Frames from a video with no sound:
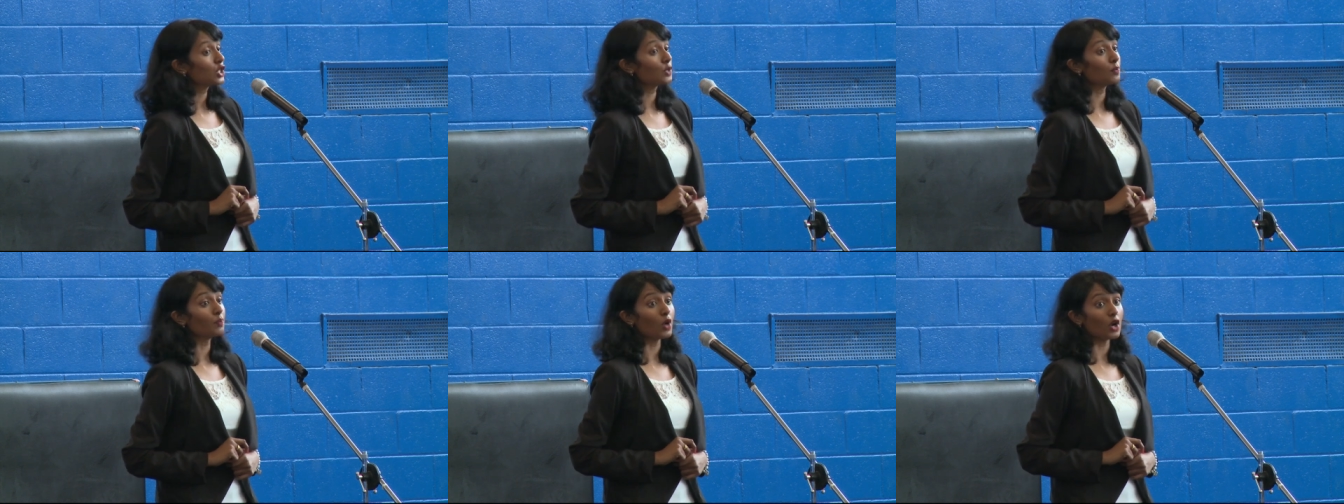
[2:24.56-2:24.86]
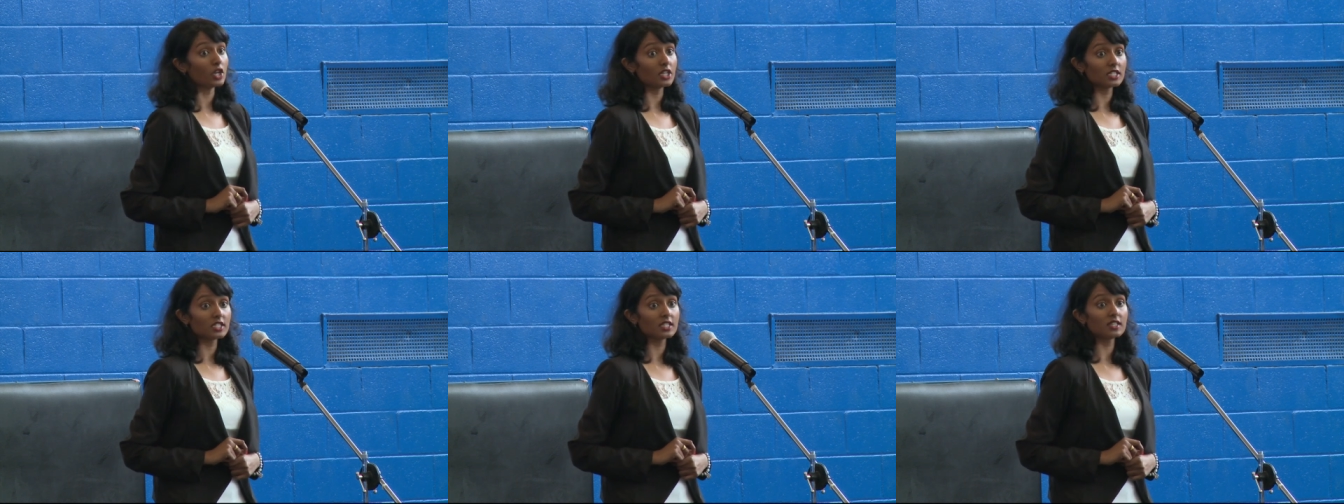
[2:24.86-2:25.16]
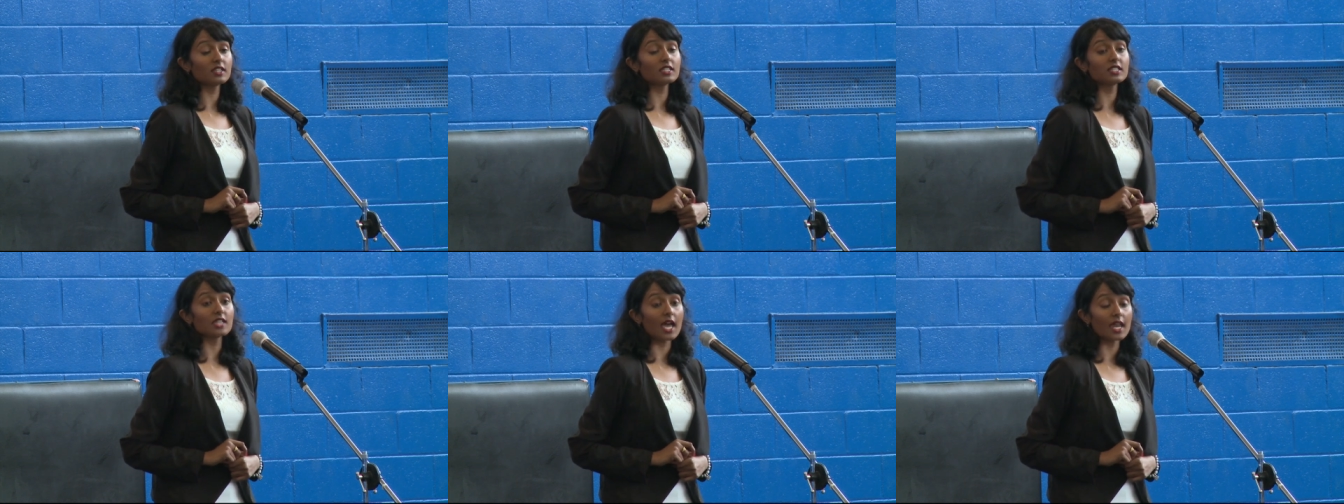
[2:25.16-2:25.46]
to
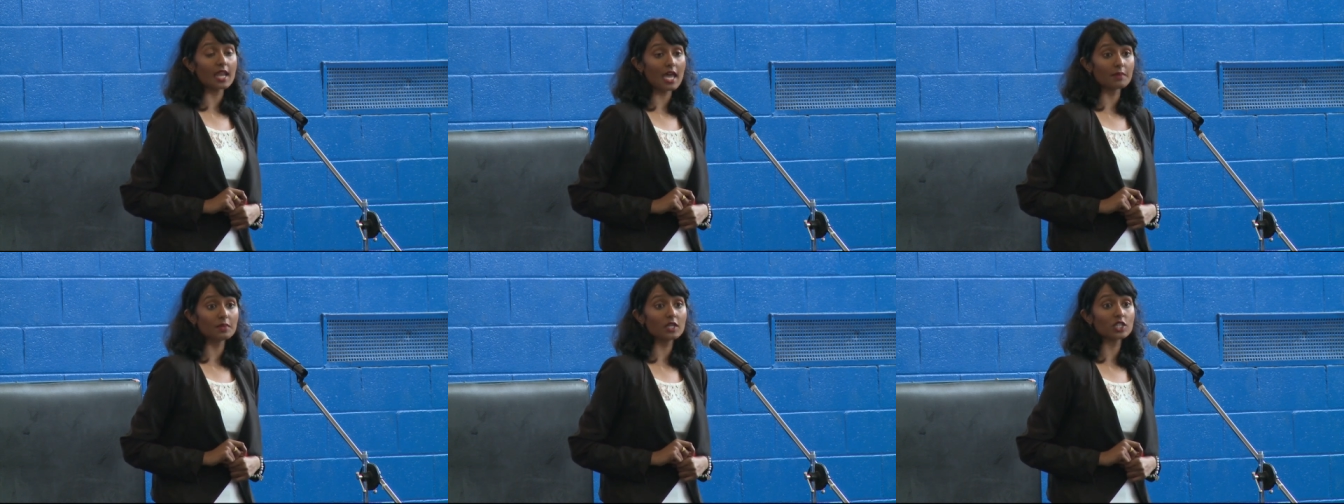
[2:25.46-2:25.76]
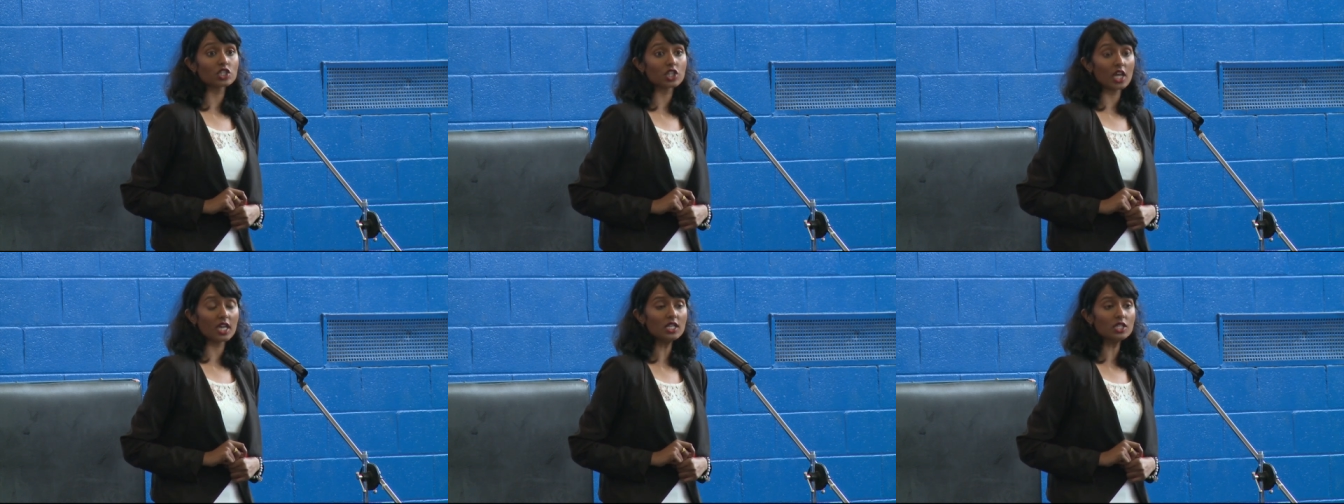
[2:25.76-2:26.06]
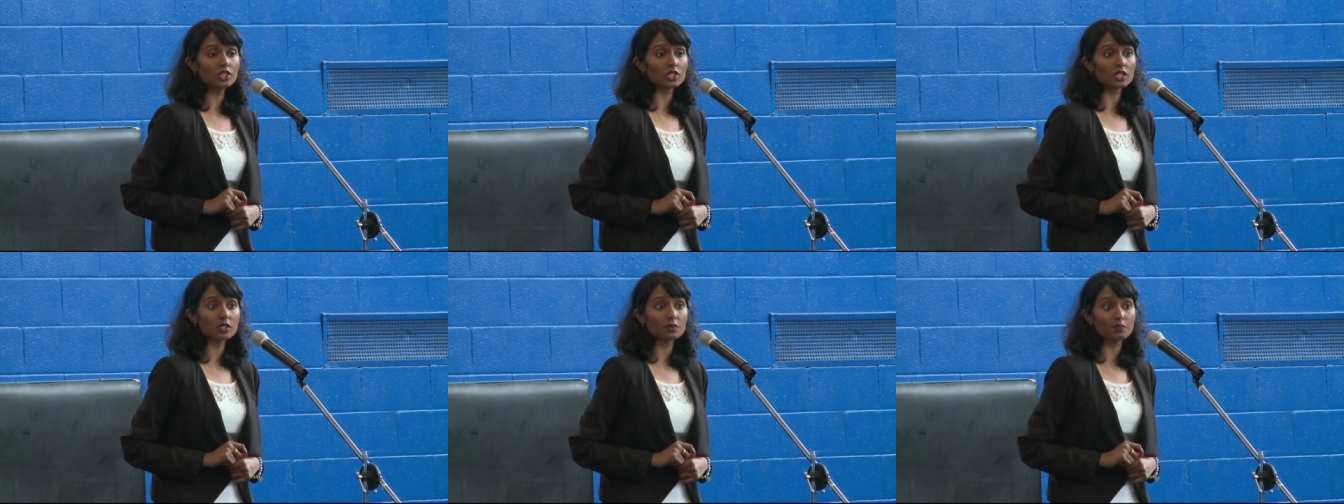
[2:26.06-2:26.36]
monitor the dynamic
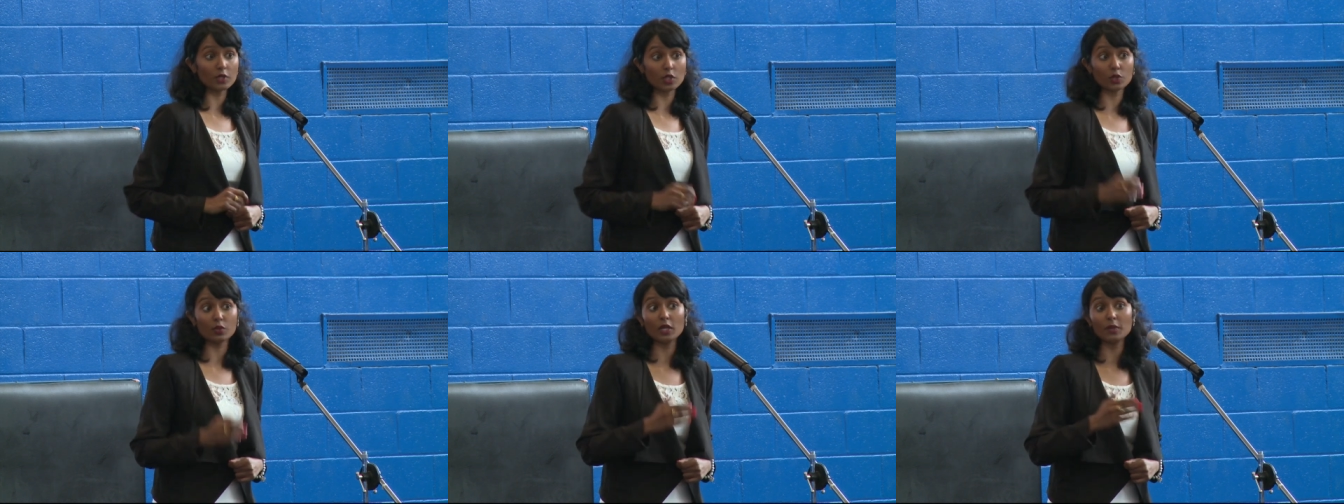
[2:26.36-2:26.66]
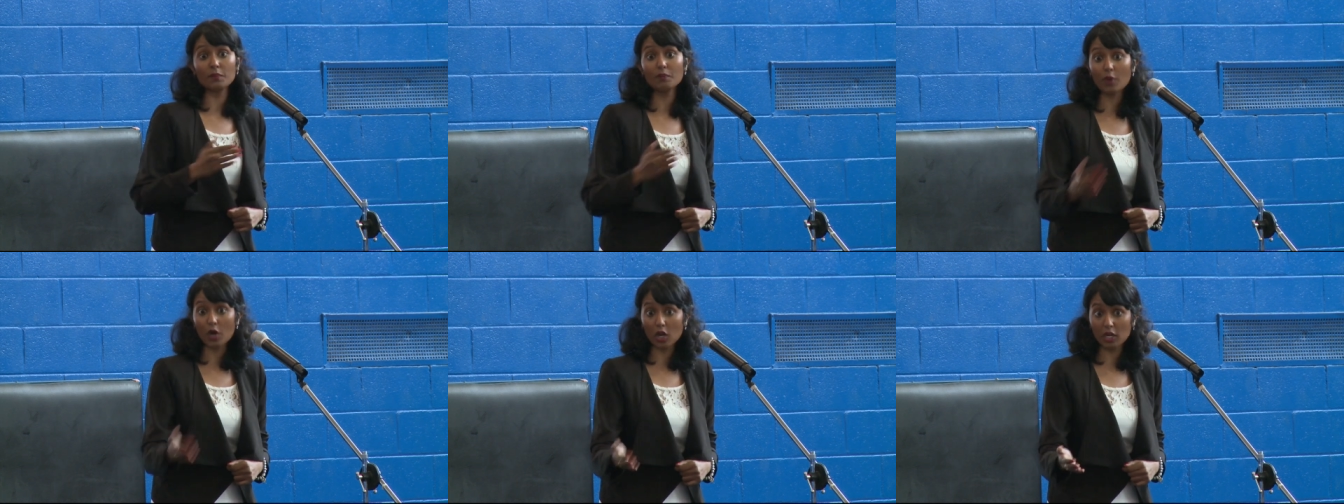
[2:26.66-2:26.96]
changes between